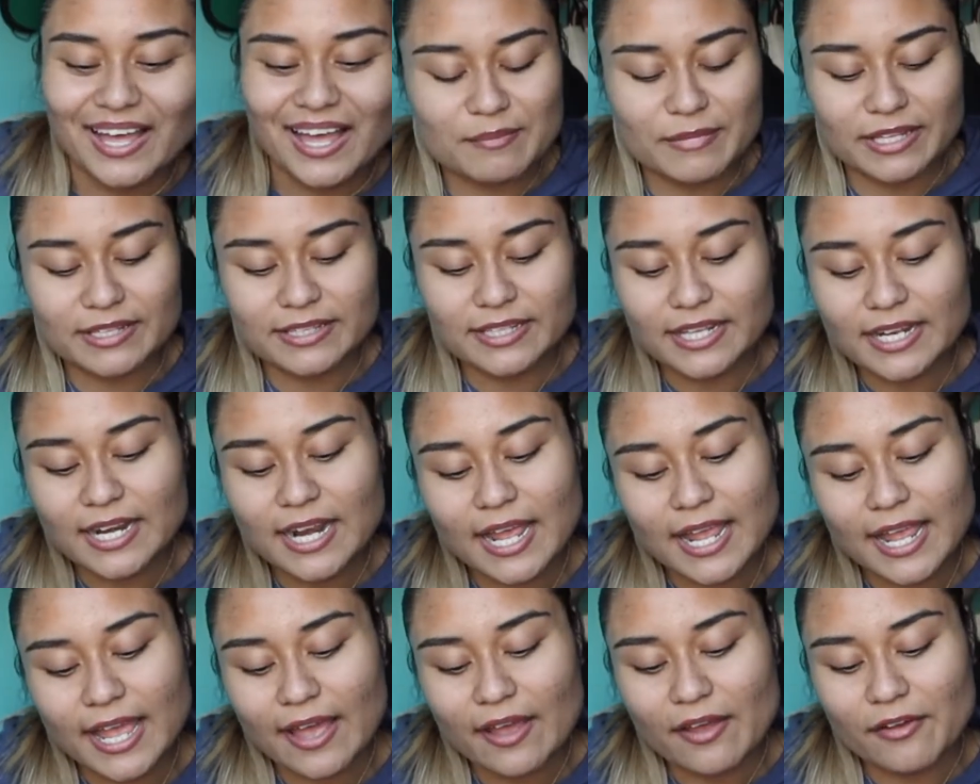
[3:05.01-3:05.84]
And then
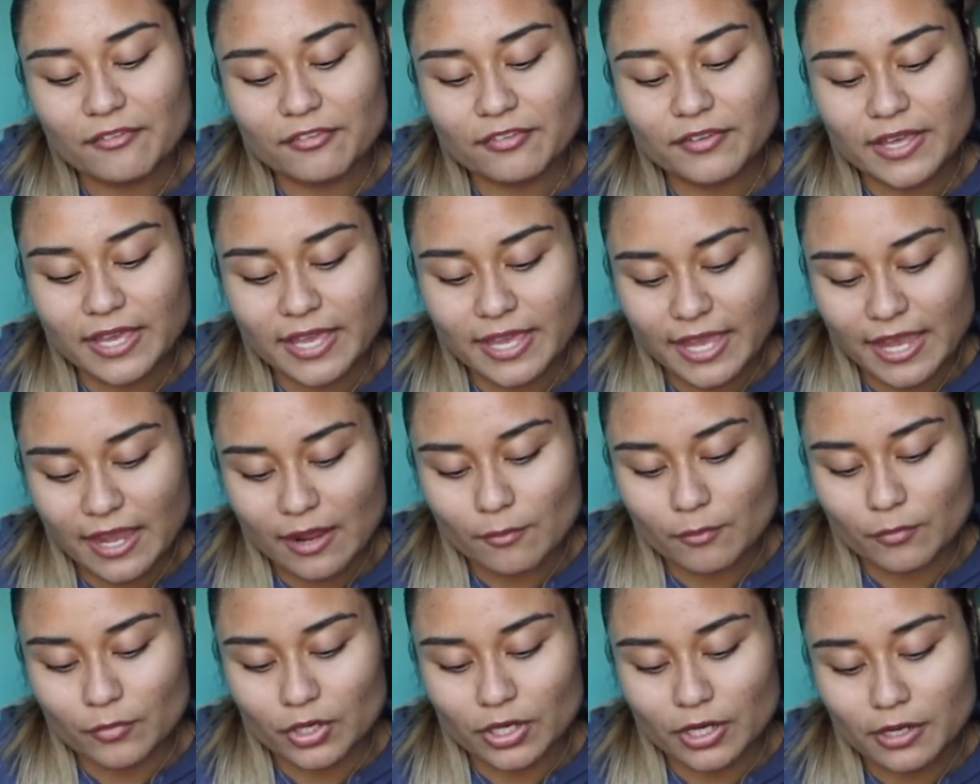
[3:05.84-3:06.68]
I have
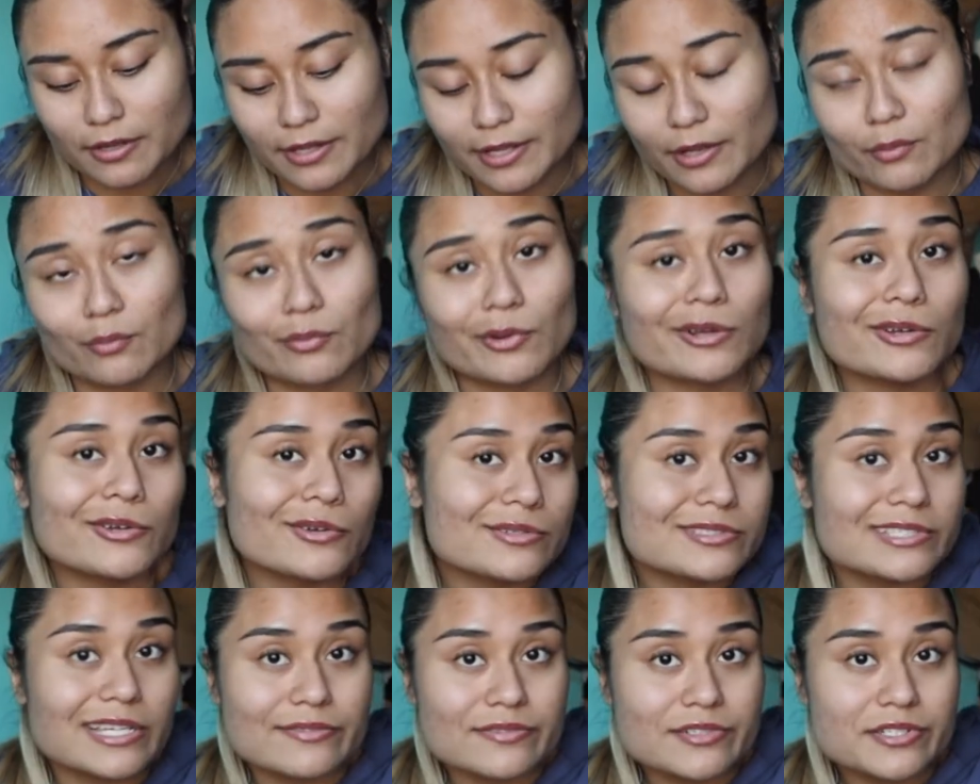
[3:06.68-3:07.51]
camera, and what
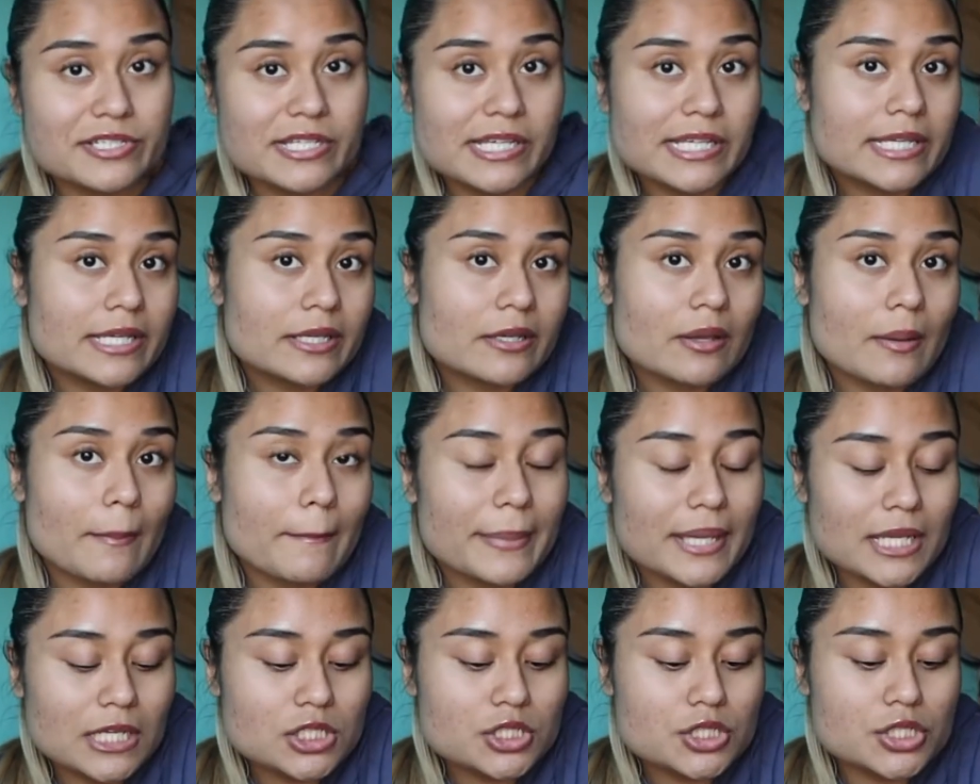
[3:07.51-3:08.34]
goes after taking a
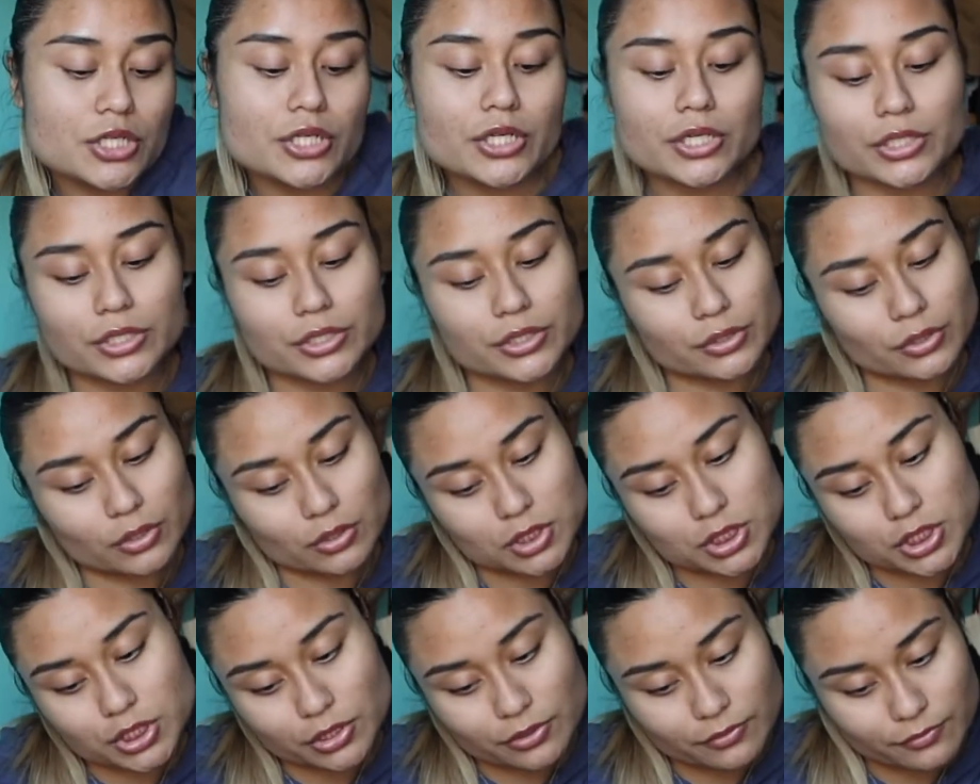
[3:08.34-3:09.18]
picture, you go
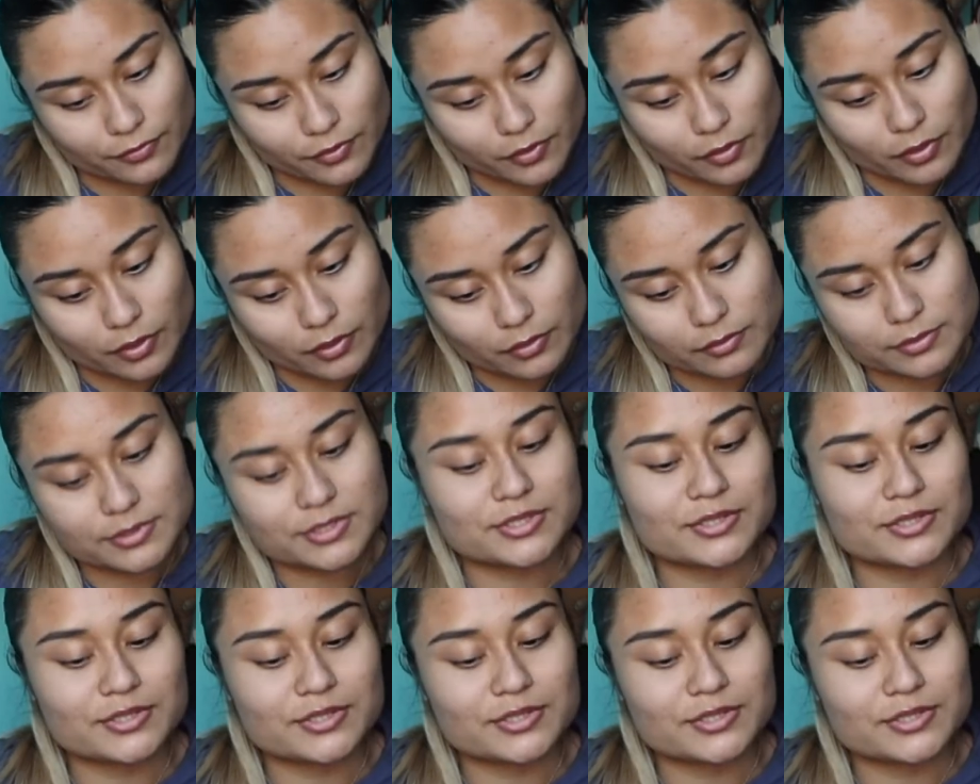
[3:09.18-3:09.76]
to your photos.